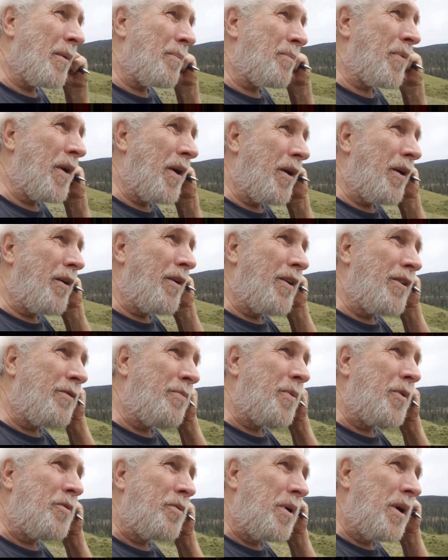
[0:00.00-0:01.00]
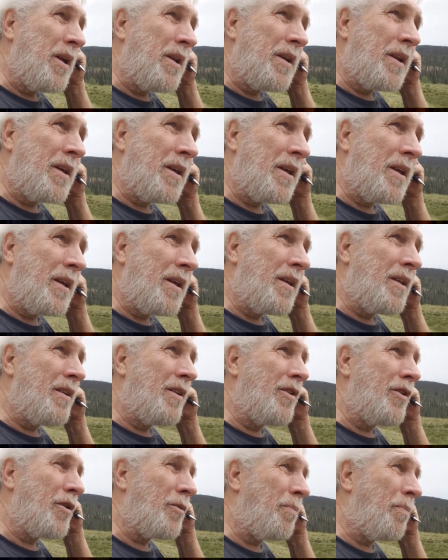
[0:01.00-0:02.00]
up there, and it's between the
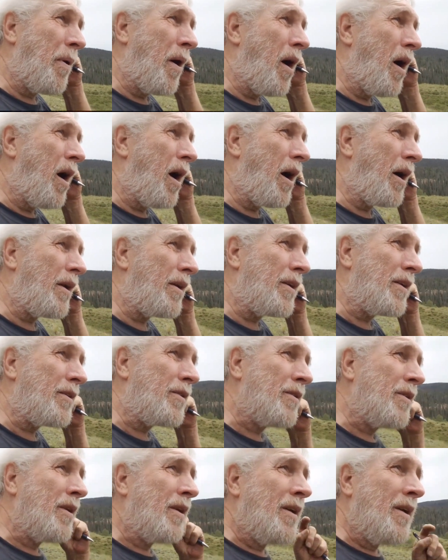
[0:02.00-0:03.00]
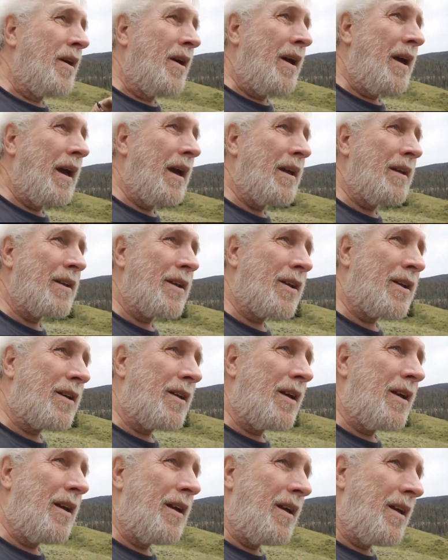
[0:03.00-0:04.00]
little pond and
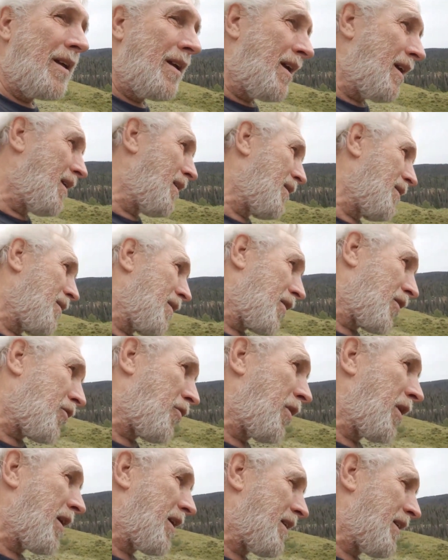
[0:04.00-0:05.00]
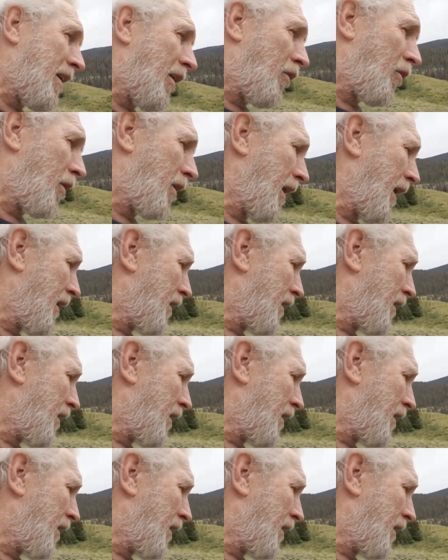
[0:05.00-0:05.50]
the creek going